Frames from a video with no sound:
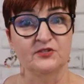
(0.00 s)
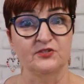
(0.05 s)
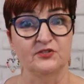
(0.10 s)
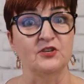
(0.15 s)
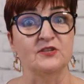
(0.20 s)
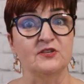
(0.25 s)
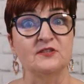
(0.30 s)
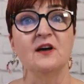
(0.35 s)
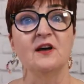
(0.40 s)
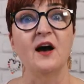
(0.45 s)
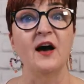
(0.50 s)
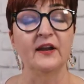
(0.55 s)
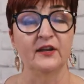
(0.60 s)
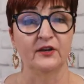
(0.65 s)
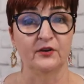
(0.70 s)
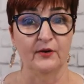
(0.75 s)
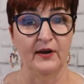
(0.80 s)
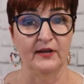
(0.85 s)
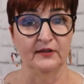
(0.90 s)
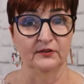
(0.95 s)
just not a
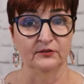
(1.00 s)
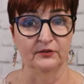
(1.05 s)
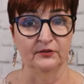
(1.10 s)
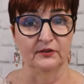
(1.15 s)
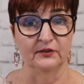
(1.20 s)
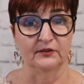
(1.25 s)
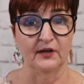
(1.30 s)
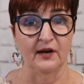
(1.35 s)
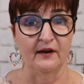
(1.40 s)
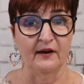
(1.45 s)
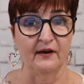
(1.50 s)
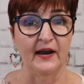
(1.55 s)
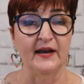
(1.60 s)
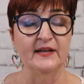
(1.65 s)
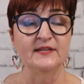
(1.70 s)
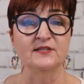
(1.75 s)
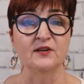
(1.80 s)
great look. All right.